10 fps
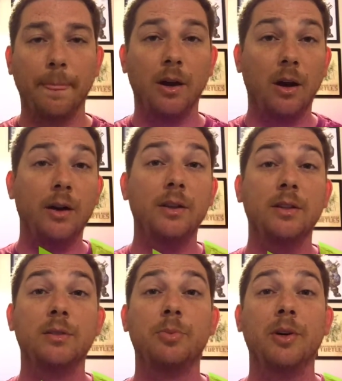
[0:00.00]
The art in
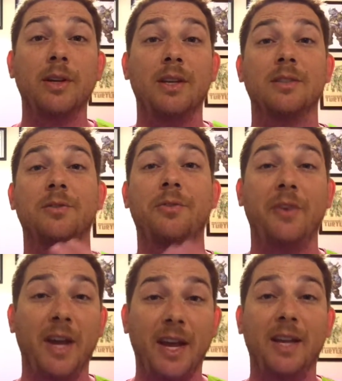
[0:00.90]
this book is
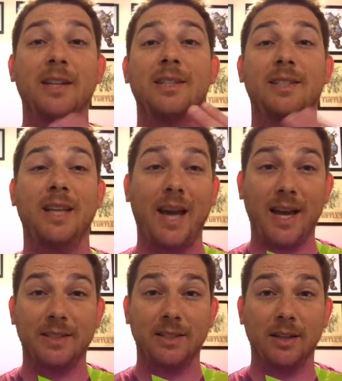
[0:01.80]

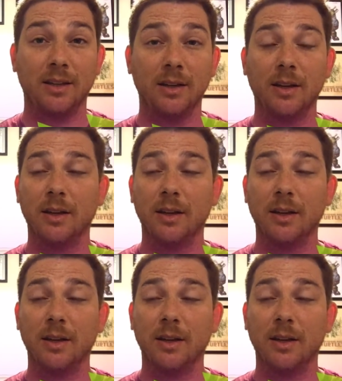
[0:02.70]
fantastic.